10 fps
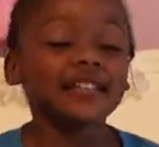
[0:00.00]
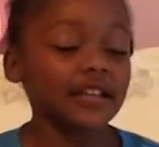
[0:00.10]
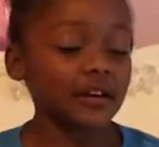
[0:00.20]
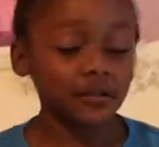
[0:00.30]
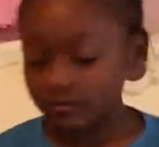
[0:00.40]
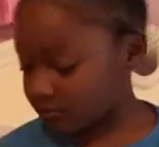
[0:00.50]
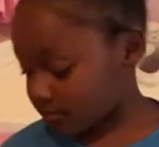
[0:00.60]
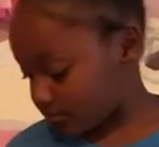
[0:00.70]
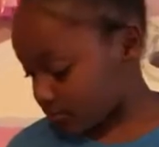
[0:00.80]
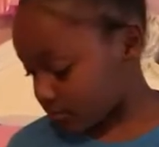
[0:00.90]
so
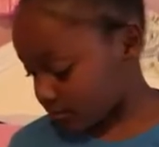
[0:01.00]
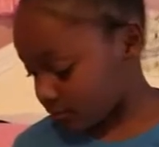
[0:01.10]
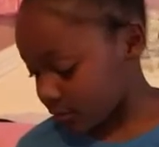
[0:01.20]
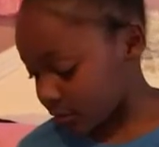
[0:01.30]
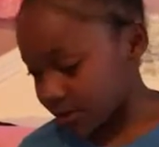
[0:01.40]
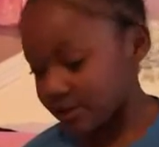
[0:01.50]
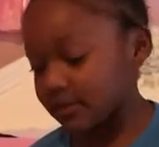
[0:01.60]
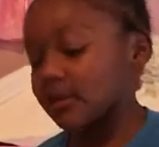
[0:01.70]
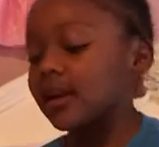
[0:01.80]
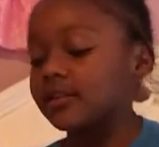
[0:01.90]
which one is?
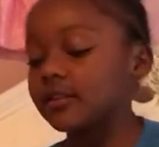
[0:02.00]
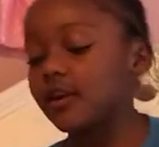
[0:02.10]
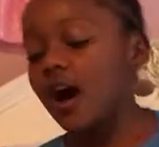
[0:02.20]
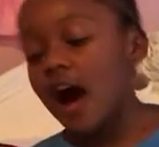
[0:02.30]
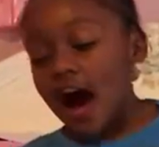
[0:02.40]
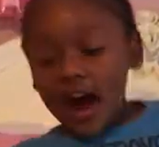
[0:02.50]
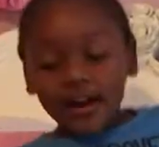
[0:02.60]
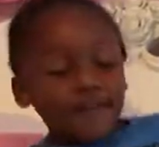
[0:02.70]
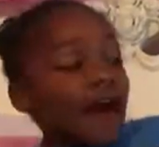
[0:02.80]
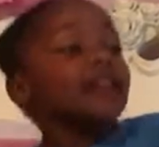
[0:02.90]
Okay, so
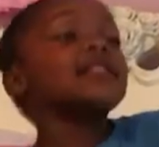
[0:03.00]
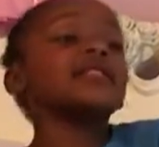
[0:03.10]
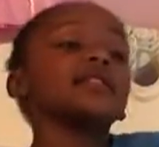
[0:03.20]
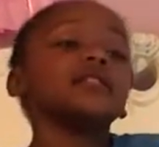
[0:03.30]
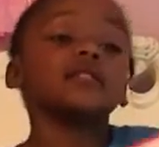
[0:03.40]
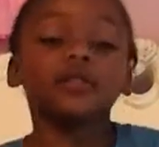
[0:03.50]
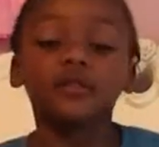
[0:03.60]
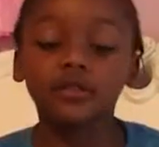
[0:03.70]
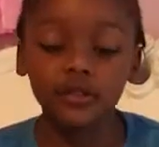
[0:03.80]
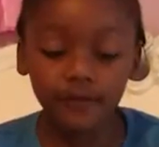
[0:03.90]
I've had this
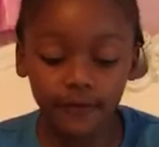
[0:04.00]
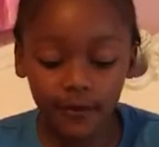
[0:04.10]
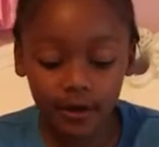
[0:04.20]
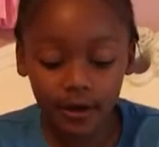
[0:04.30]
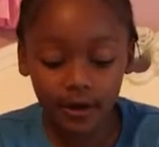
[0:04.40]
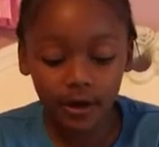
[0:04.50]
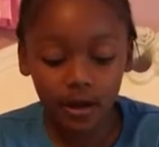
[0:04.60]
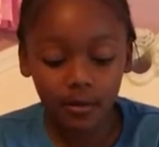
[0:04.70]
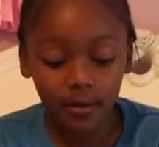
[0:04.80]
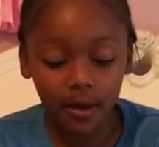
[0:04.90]
Twozie for
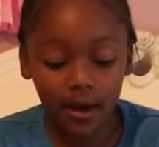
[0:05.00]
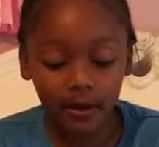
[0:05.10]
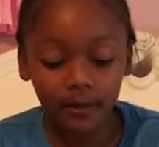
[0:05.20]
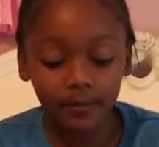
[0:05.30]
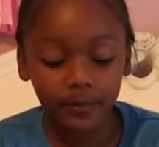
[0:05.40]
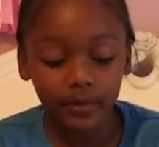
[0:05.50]
a while.